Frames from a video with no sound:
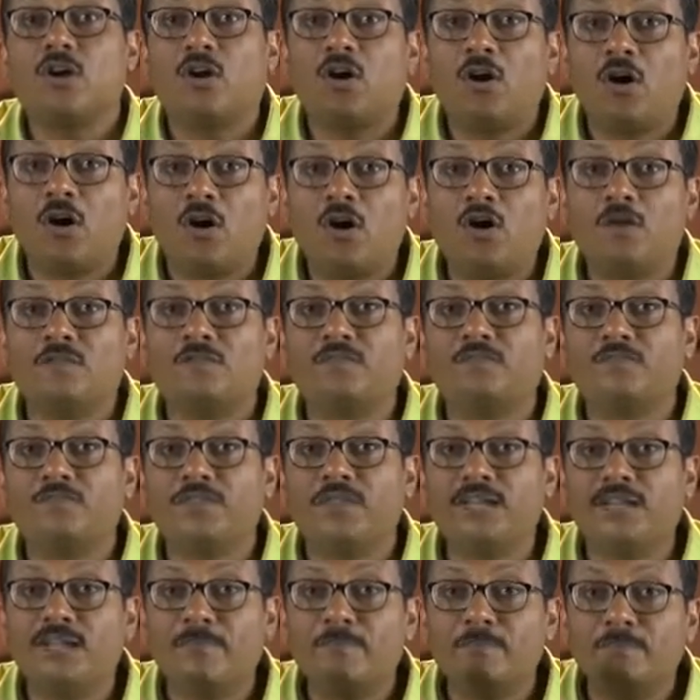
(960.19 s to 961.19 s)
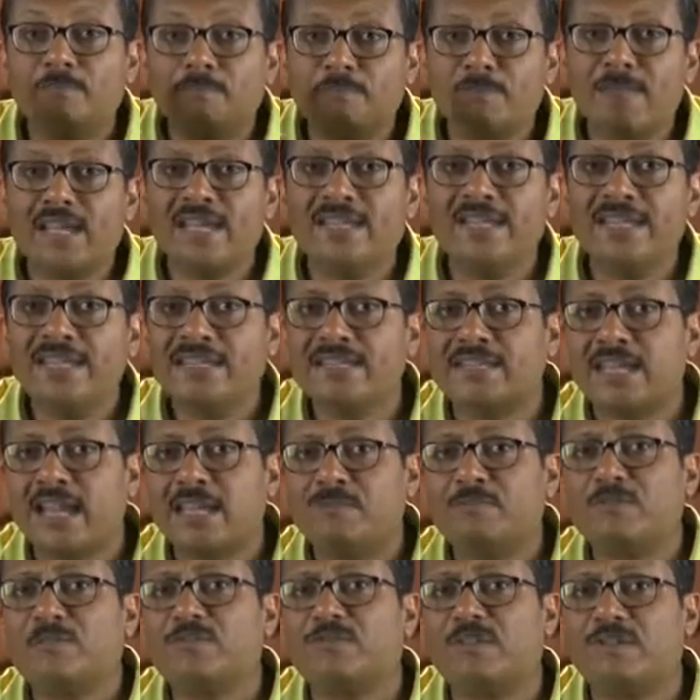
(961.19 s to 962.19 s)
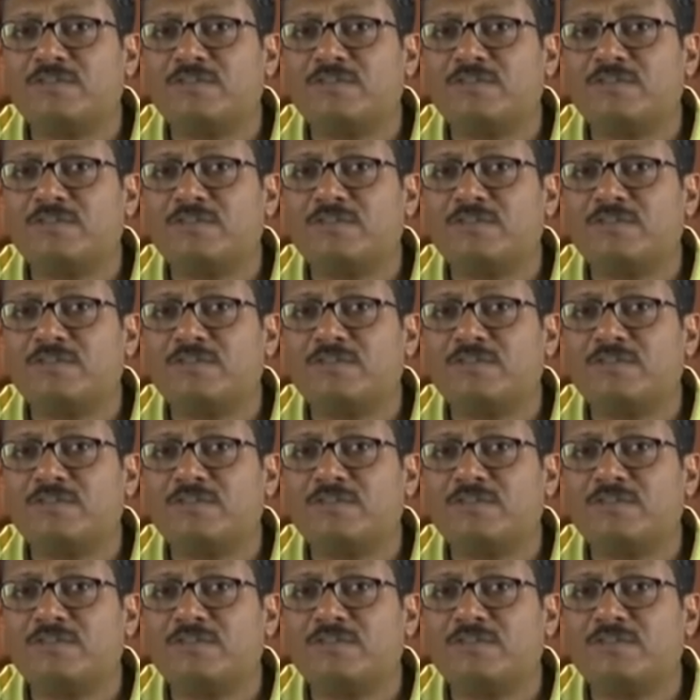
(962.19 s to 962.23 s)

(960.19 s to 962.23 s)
of the many type of